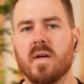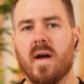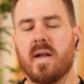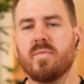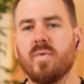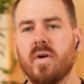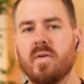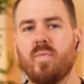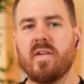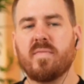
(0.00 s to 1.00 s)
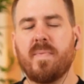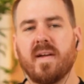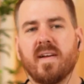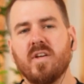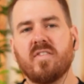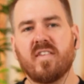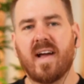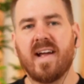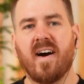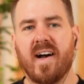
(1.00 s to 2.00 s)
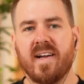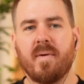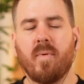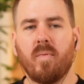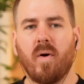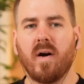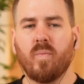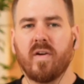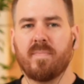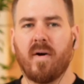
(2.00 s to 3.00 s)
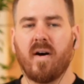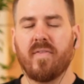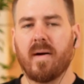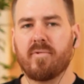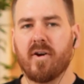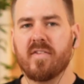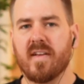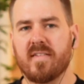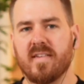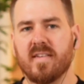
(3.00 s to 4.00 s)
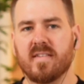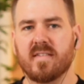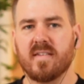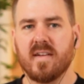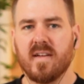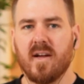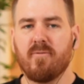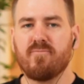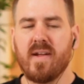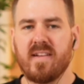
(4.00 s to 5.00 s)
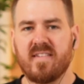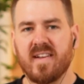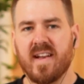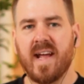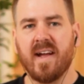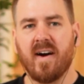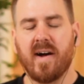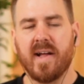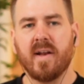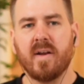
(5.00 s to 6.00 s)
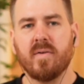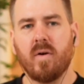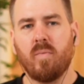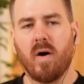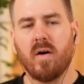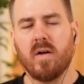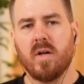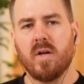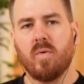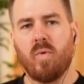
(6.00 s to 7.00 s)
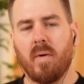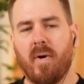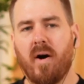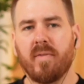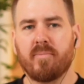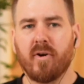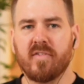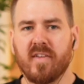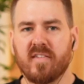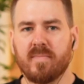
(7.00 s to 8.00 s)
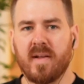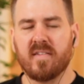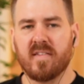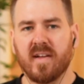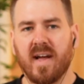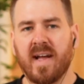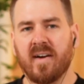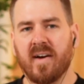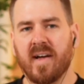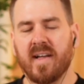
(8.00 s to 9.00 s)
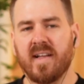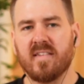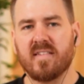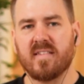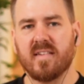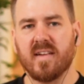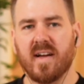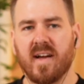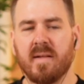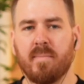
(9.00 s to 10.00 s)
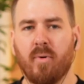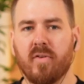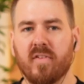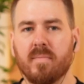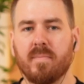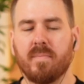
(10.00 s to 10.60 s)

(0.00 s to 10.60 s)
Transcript: And which bit uses AI? I mean, which part of that process is rich in AI, and what part of the process means that AI is an important